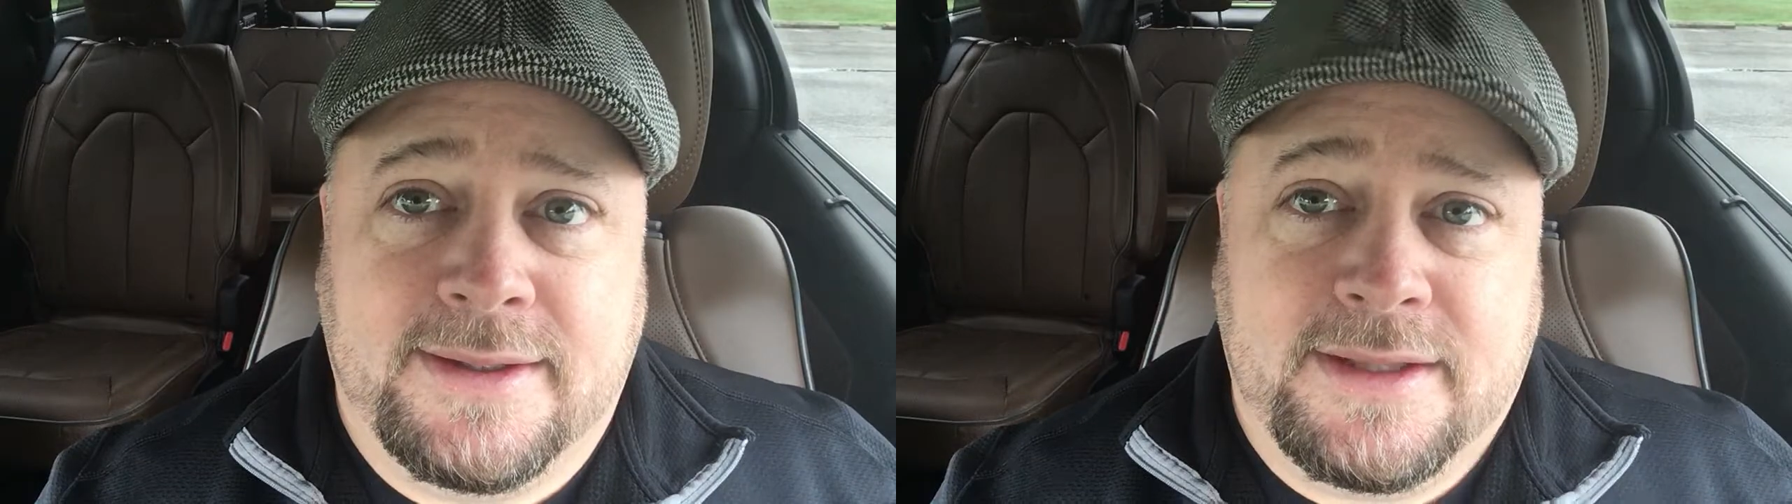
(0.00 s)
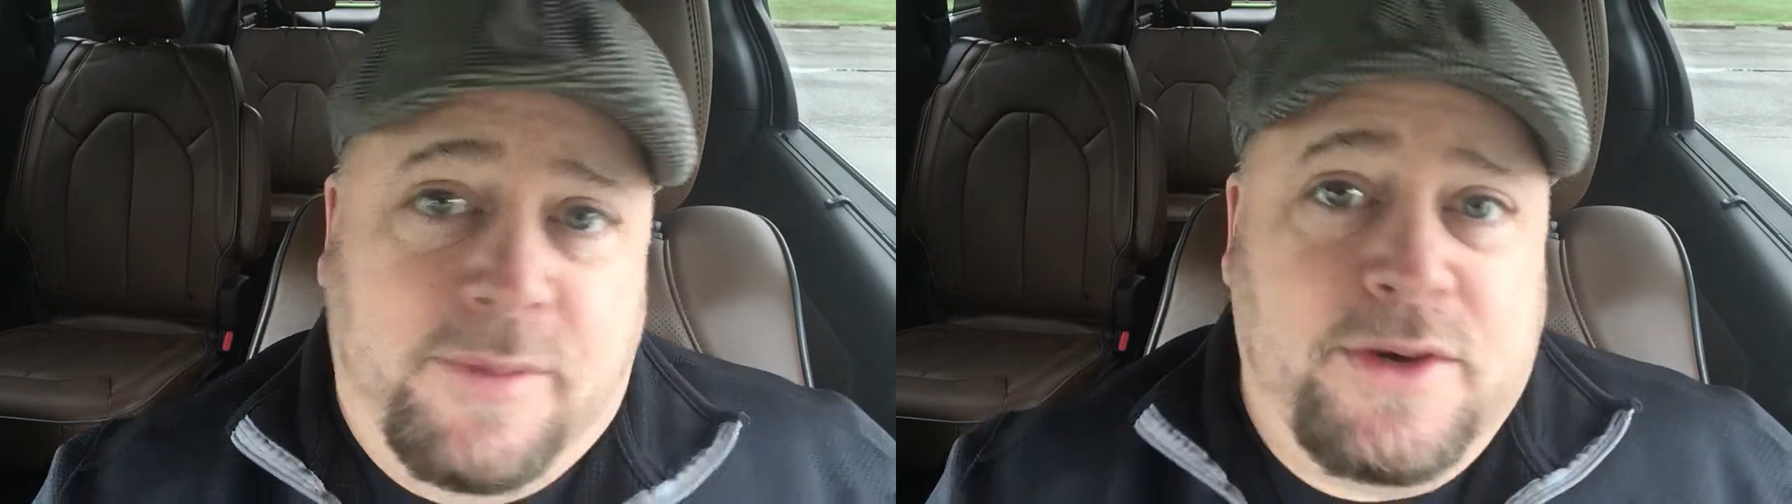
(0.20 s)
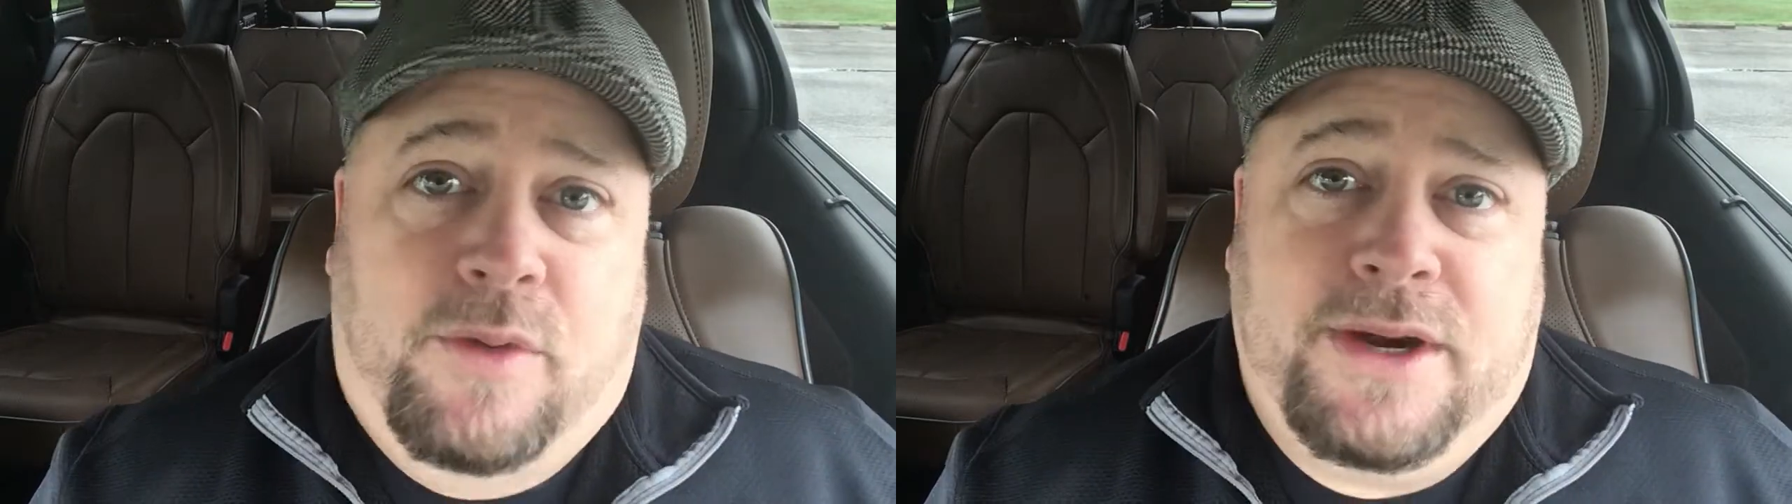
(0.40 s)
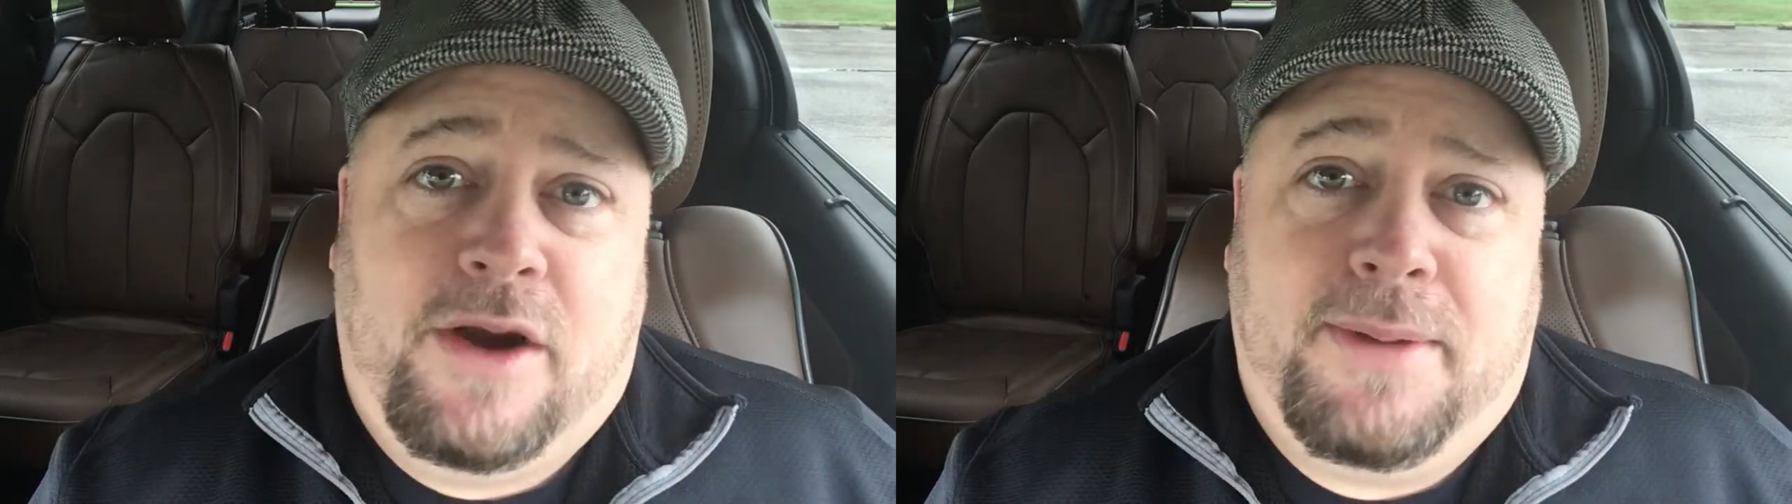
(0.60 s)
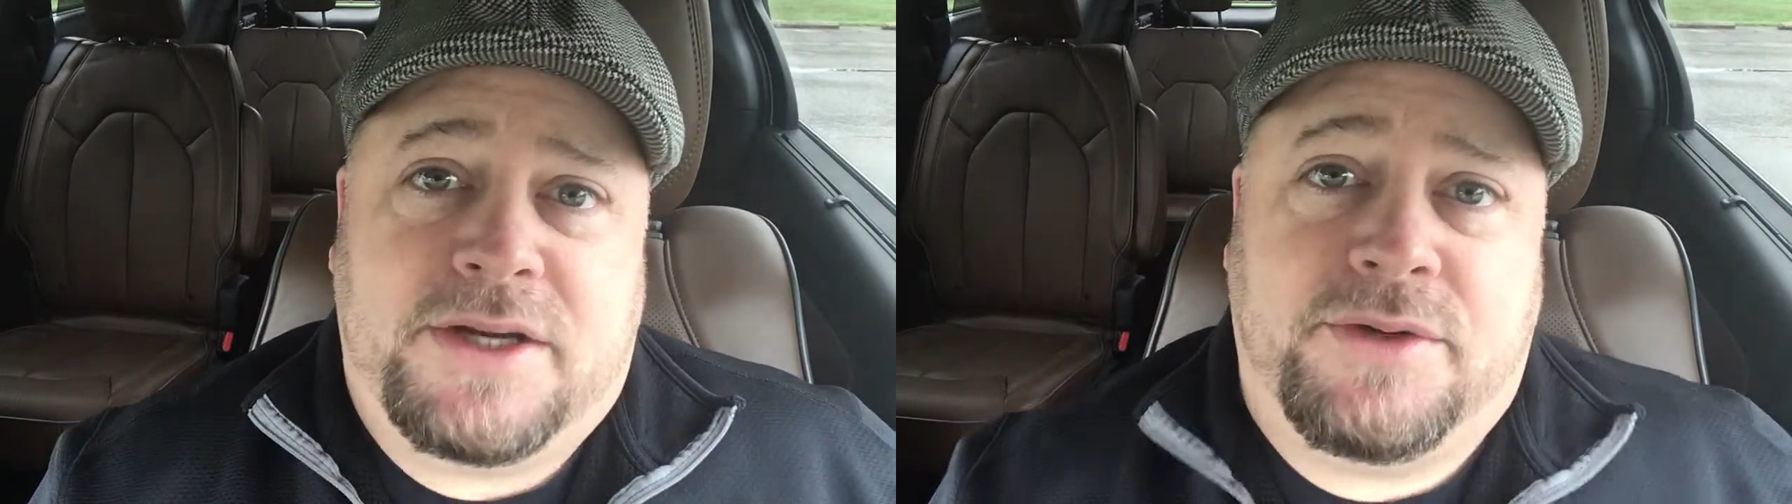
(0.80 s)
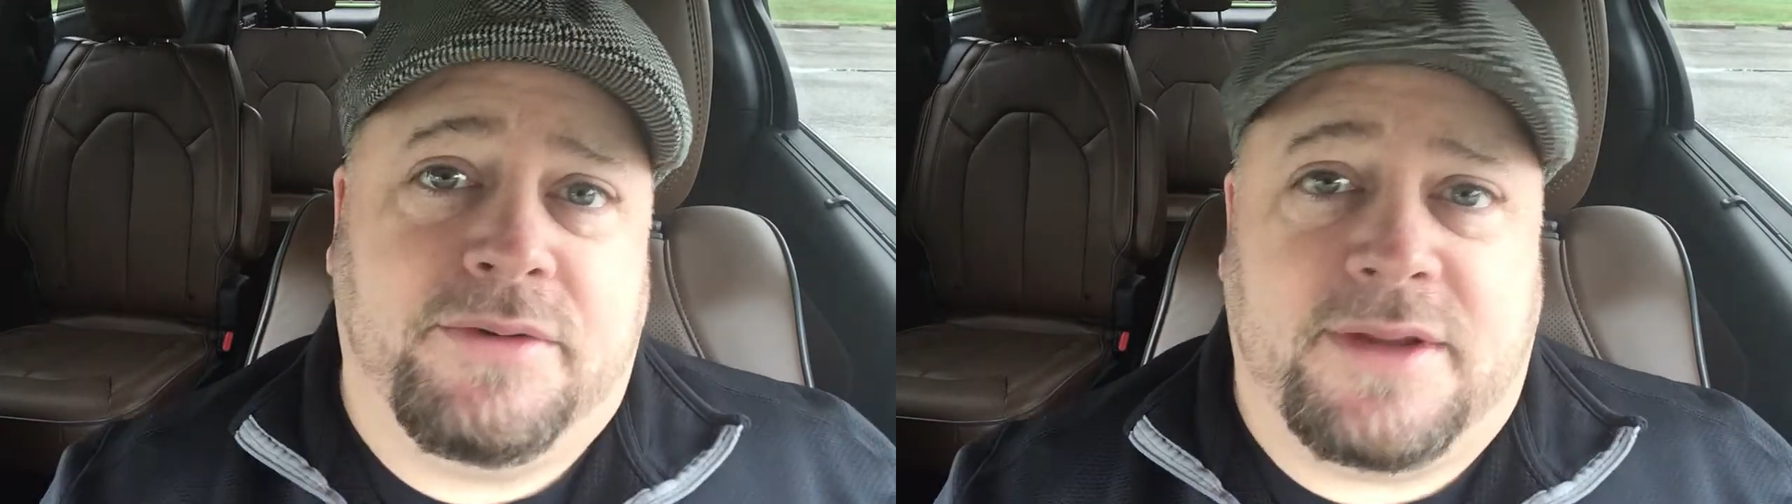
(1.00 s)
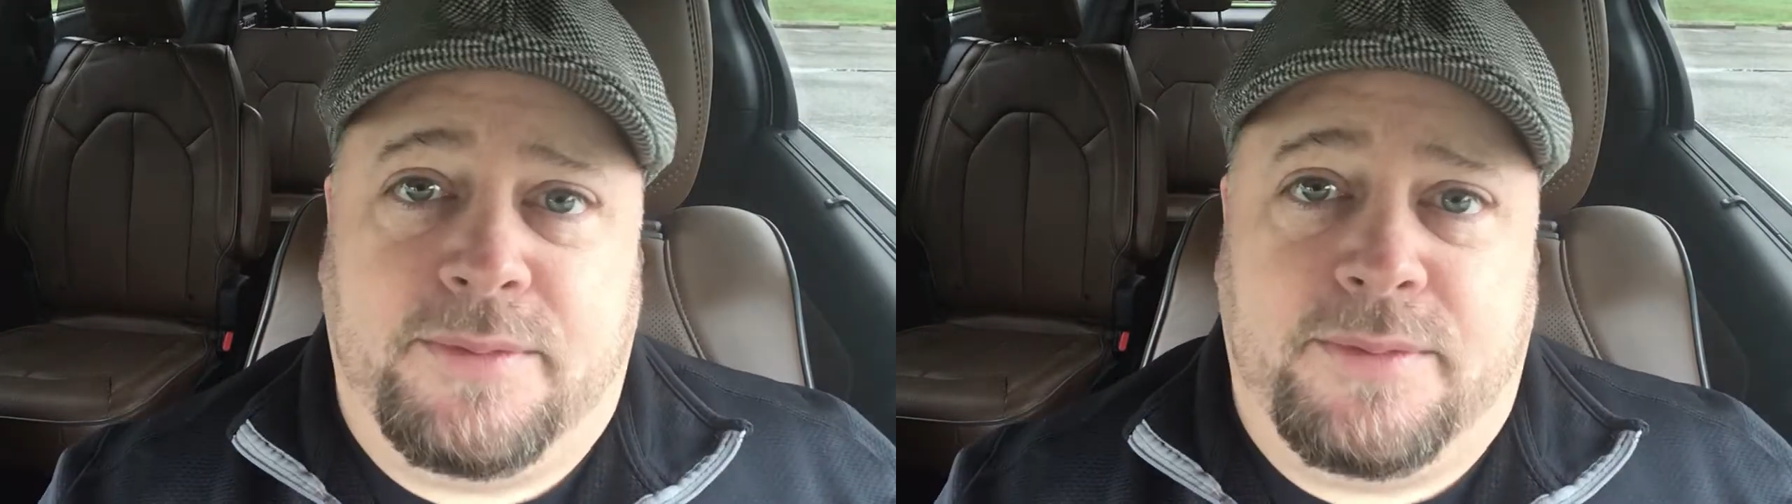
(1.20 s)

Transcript: that we don't care about truth